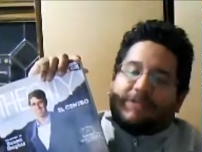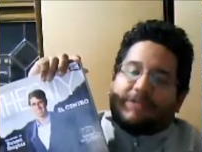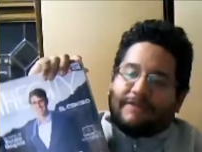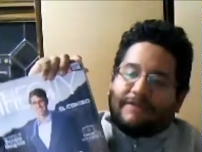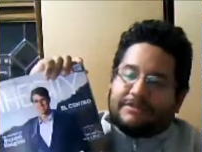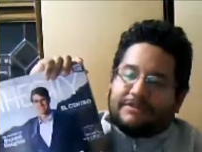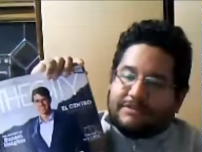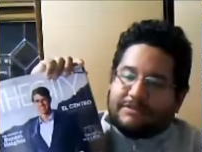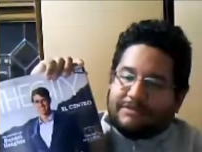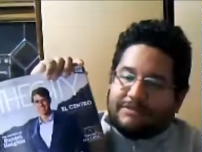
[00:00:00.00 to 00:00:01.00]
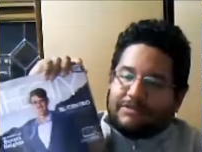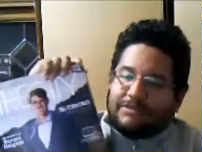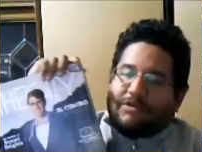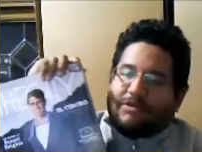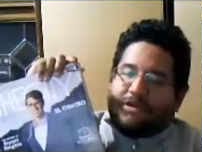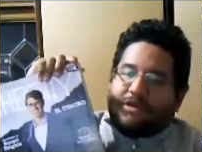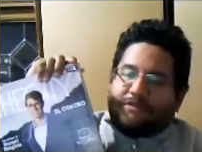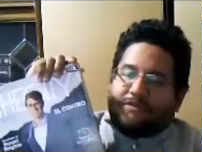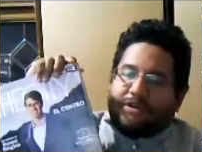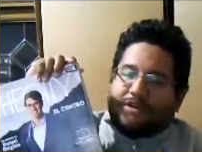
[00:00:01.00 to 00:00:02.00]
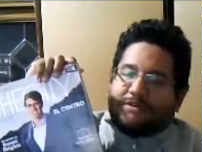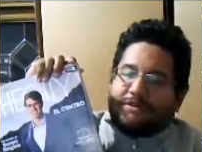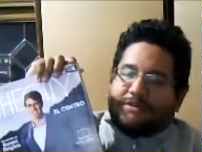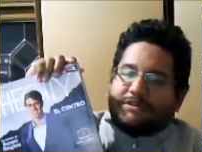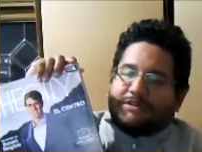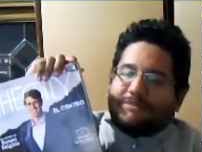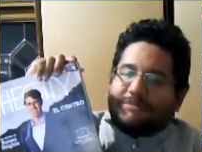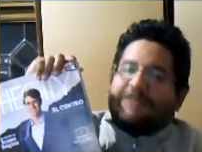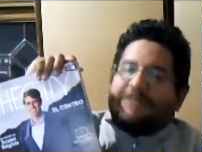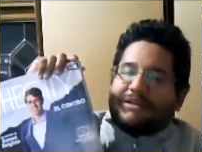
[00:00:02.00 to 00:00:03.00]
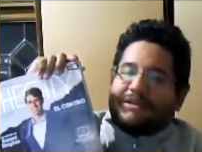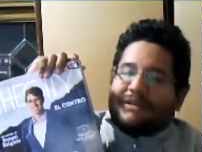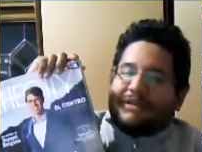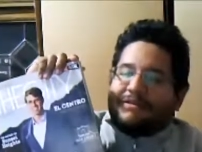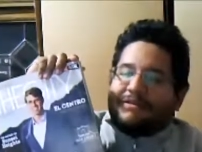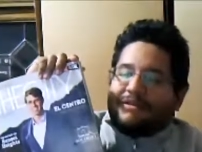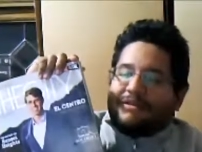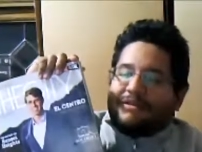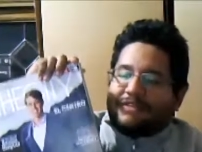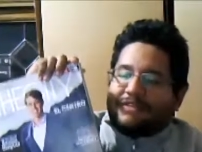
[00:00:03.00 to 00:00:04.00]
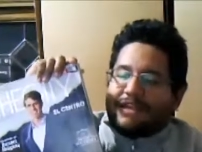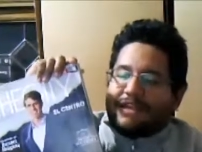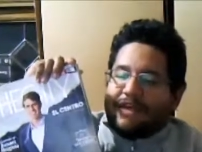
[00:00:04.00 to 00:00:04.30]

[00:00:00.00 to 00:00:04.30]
uh, that features Beto O'Rourke on the front cover. So. All right, check it